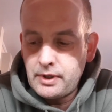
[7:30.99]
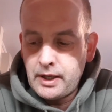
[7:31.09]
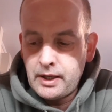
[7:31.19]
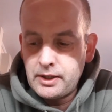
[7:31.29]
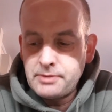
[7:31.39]

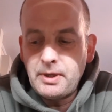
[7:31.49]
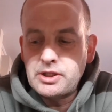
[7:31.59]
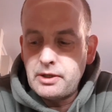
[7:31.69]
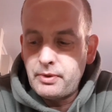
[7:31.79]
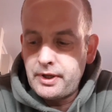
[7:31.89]

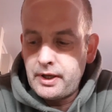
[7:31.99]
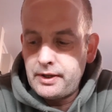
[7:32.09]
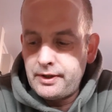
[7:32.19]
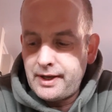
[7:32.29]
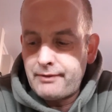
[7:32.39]
especially with
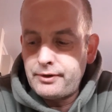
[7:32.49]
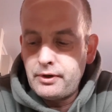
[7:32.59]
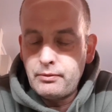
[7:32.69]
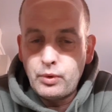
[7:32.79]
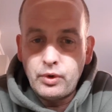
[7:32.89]
the
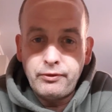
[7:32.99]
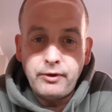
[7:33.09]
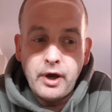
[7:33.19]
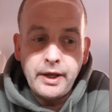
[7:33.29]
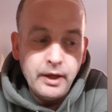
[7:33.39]
Daphnia and
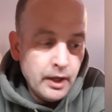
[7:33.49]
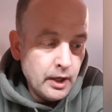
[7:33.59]
Waterfly.